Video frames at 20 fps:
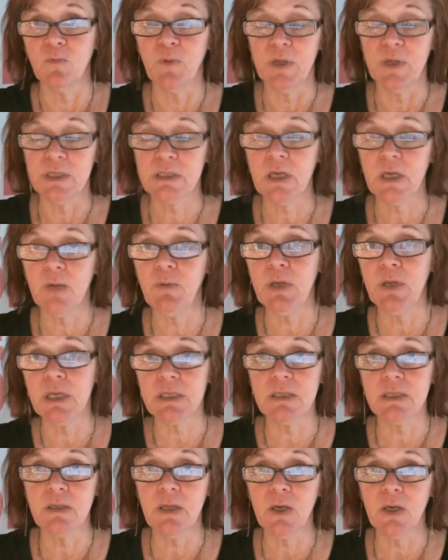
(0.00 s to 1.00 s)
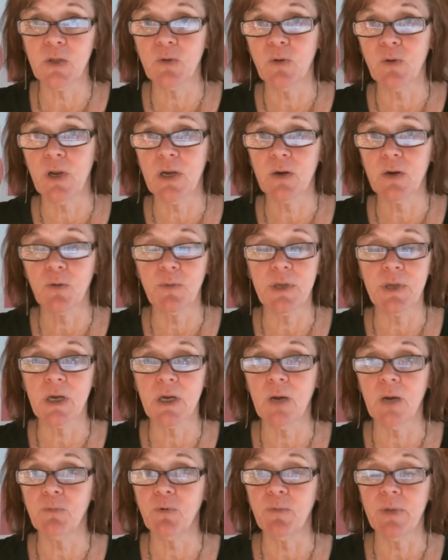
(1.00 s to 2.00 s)
by the time you get to the other end, it'll be
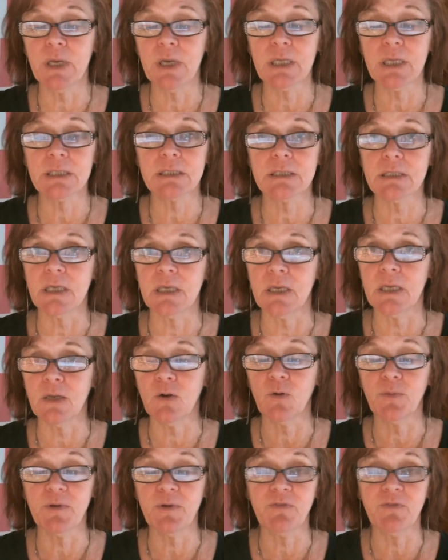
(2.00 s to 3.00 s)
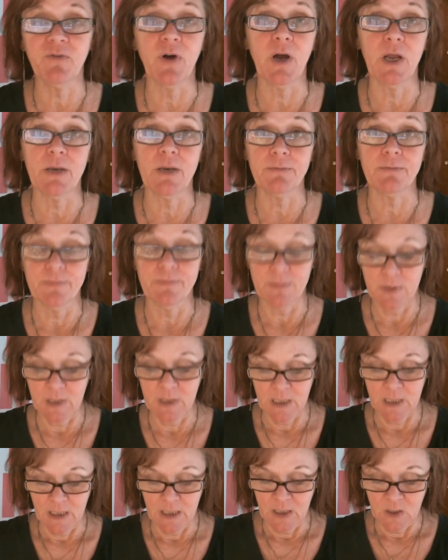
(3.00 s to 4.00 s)
a couple minutes and it'll be fine.
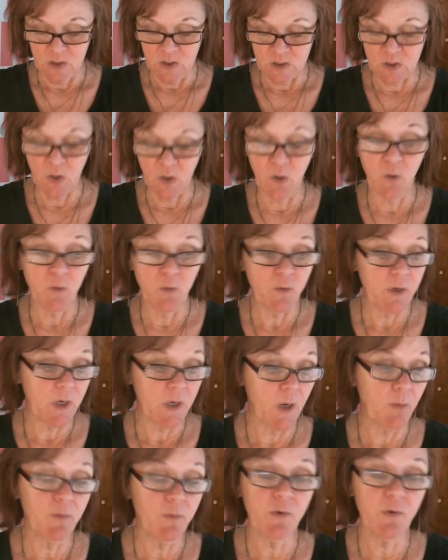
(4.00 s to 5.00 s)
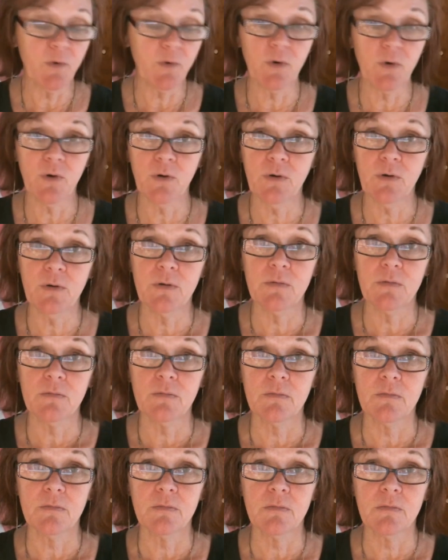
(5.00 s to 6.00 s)
So number
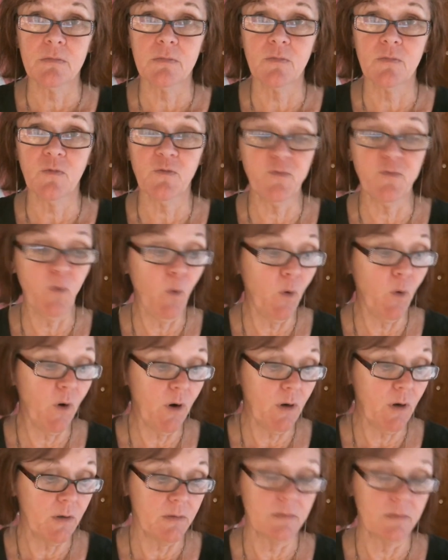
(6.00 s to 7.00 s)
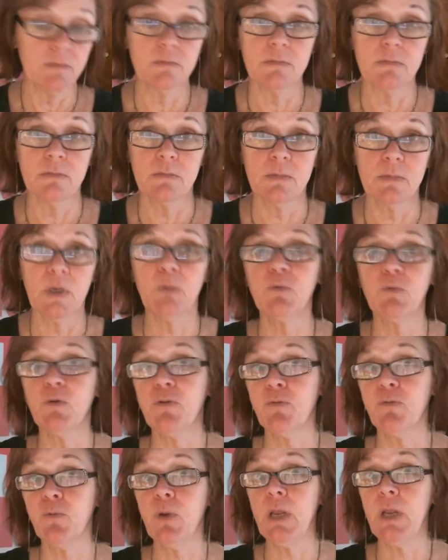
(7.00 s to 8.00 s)

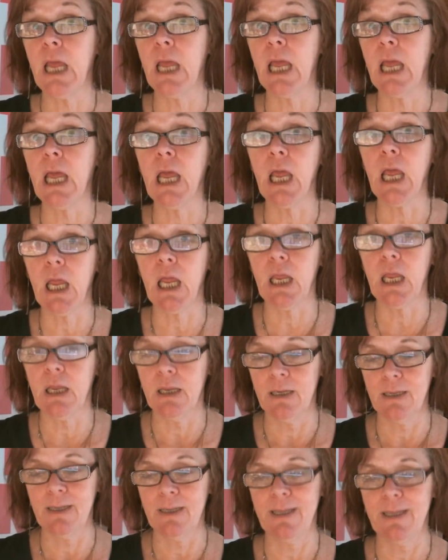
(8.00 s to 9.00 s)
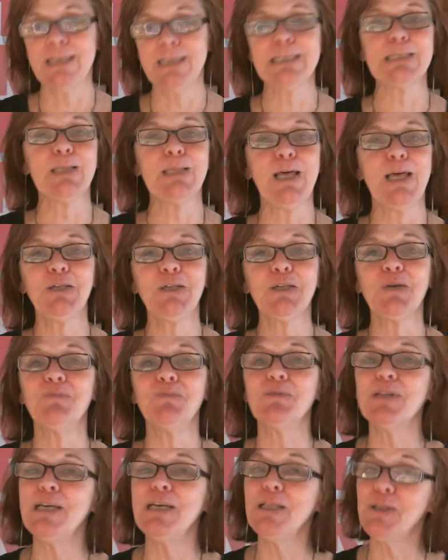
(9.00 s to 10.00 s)
3A is let it
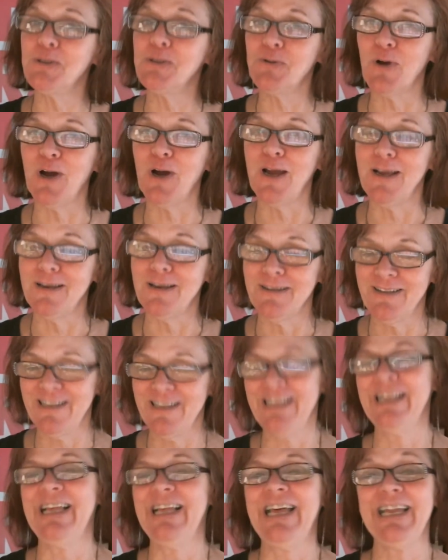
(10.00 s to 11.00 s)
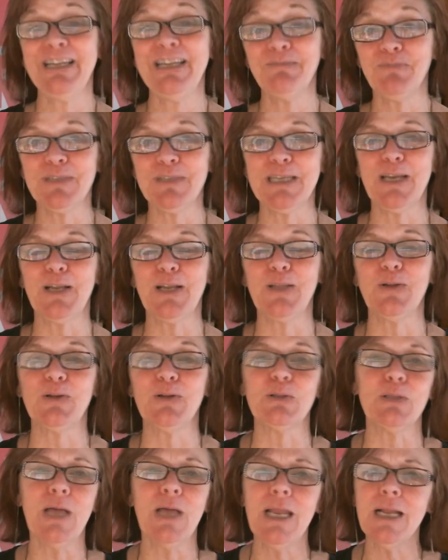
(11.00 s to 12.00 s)
completely dry. I didn't put that on there.
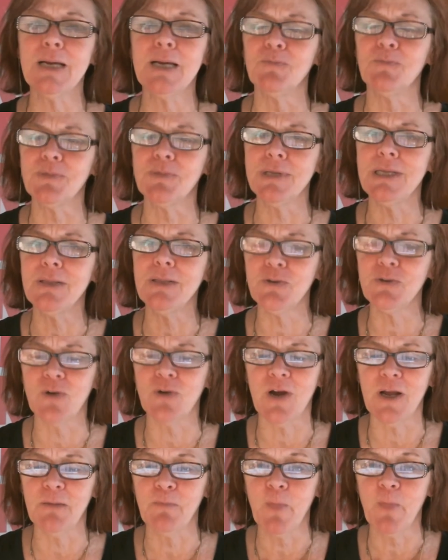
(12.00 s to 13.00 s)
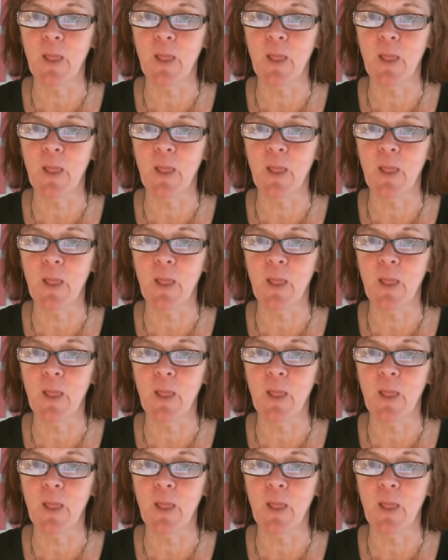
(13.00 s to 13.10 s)
Let it completely dry.